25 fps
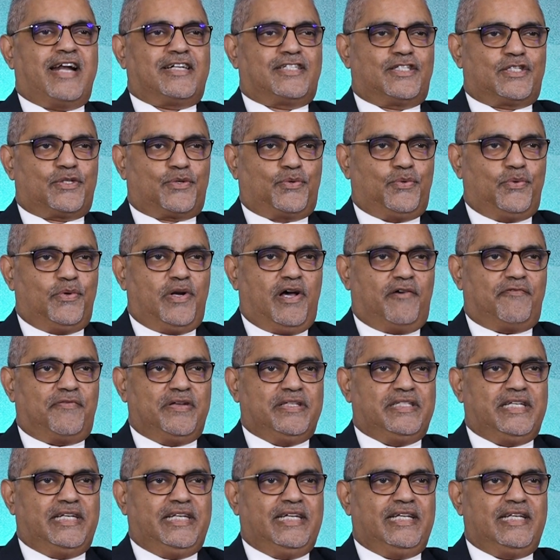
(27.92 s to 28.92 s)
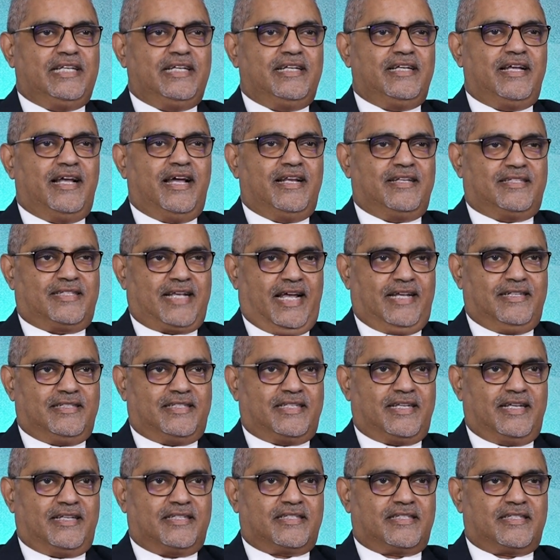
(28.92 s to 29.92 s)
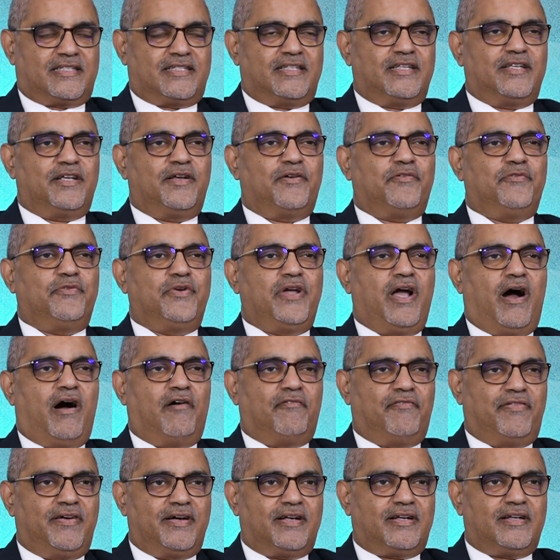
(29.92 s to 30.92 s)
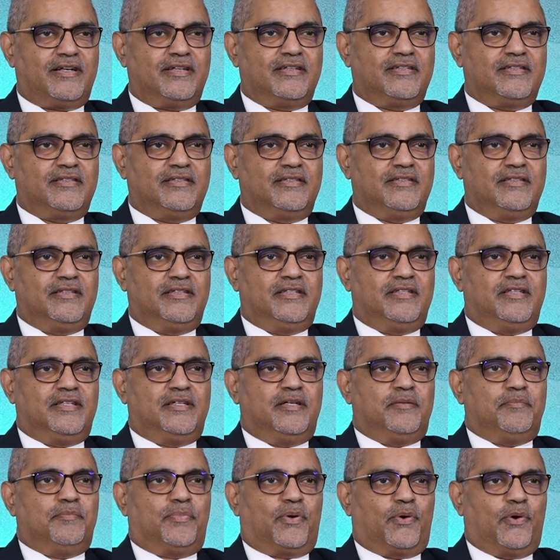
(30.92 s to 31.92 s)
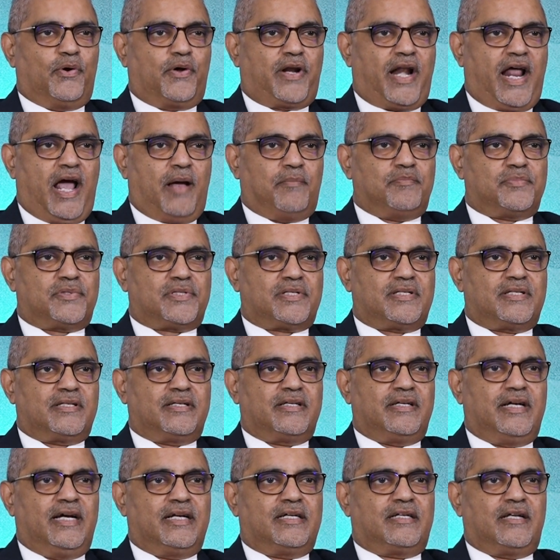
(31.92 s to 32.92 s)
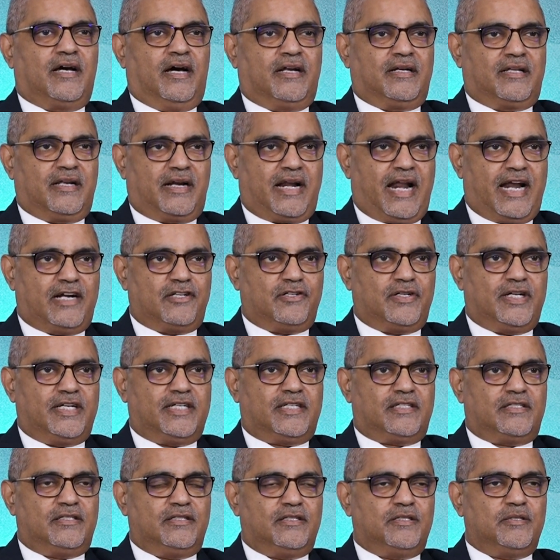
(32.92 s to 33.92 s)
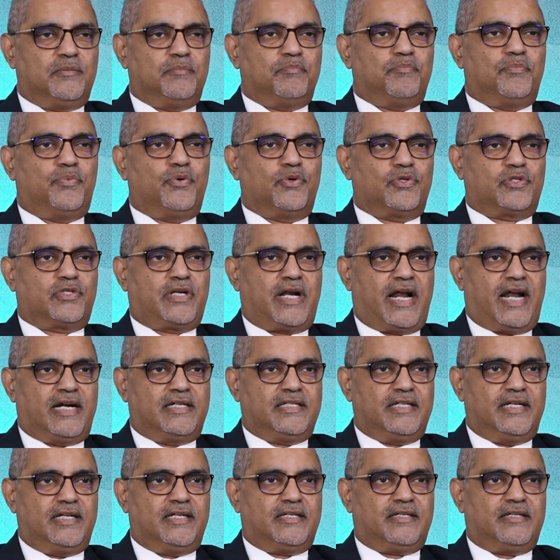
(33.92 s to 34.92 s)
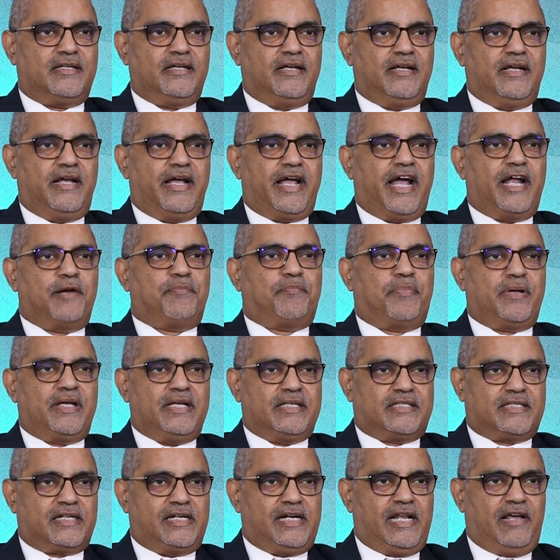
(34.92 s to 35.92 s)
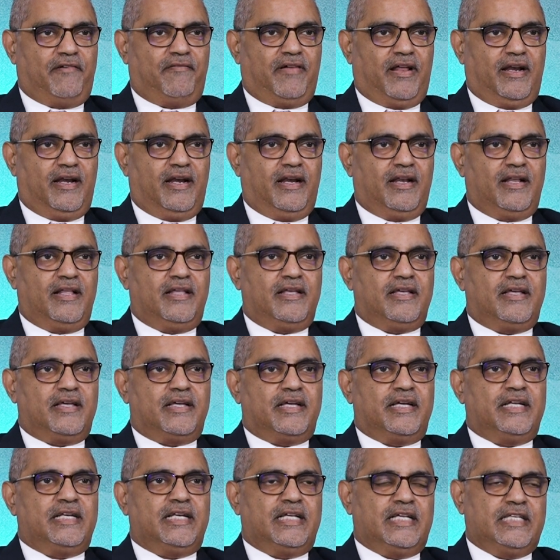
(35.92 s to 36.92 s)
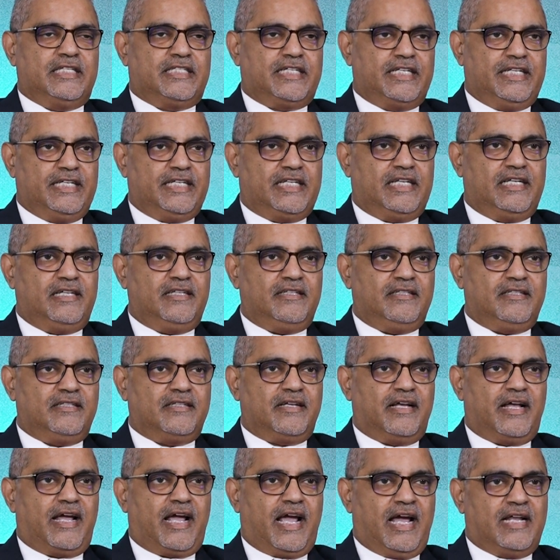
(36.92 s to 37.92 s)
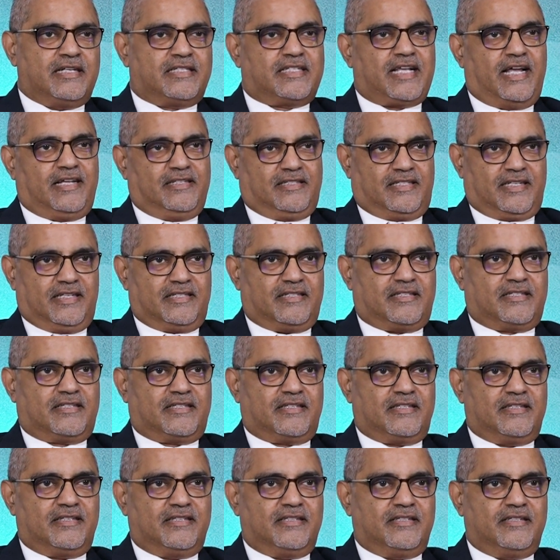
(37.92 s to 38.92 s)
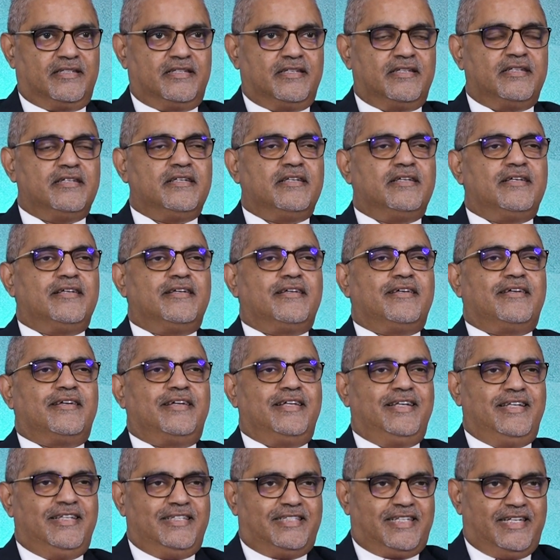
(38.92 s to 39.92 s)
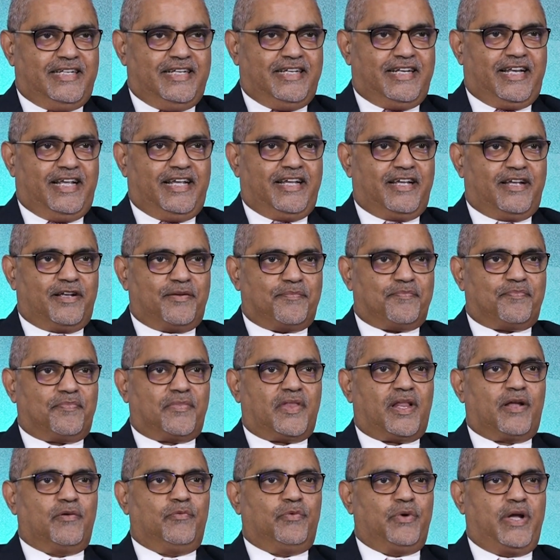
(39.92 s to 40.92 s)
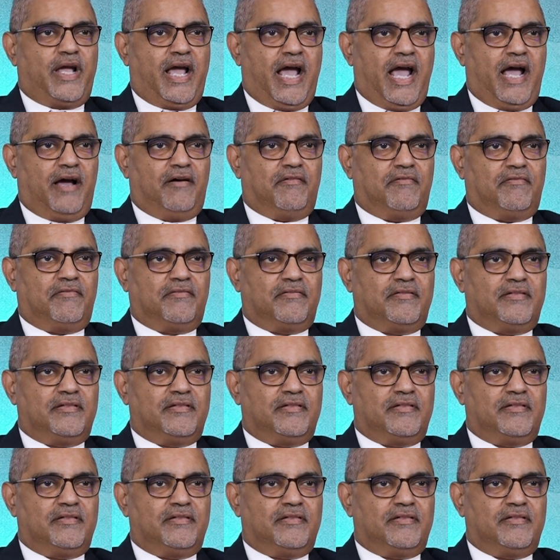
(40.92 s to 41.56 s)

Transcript: At School of Engineering and Sciences, we offer programs at undergraduate, postgraduate, and PhD level in engineering and sciences. In engineering, we have